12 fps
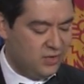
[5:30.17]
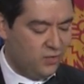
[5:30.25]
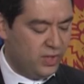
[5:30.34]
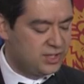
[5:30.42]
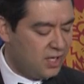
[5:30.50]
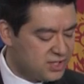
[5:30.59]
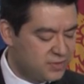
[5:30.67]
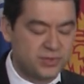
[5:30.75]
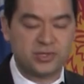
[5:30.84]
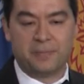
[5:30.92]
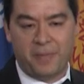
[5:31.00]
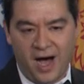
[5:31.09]
which
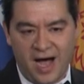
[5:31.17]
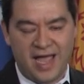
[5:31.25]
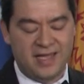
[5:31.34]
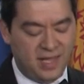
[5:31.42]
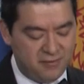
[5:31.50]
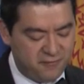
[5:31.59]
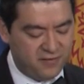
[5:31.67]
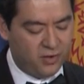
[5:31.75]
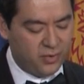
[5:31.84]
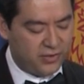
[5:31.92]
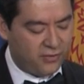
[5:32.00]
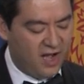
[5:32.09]
customers could buy and then
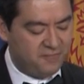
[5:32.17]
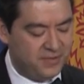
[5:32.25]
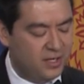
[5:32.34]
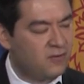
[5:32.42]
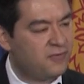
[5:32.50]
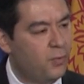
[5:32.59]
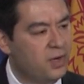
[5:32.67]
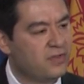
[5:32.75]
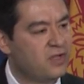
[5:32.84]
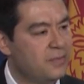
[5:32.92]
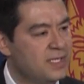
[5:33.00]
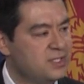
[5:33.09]
fill with craft beer from one of
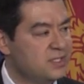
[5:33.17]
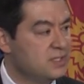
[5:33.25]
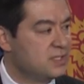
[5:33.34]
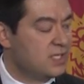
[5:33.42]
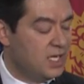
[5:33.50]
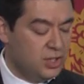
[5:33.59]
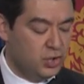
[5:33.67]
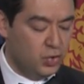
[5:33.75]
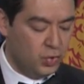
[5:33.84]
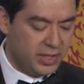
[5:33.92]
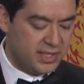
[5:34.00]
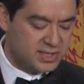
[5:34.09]
the commission's
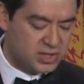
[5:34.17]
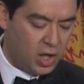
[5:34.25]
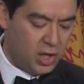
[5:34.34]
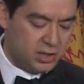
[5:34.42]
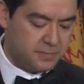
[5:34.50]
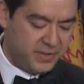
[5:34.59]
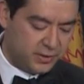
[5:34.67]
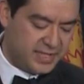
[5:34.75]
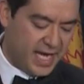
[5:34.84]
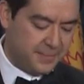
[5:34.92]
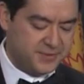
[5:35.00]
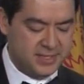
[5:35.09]
newly installed beer
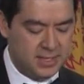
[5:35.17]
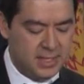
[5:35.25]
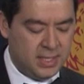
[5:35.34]
taps.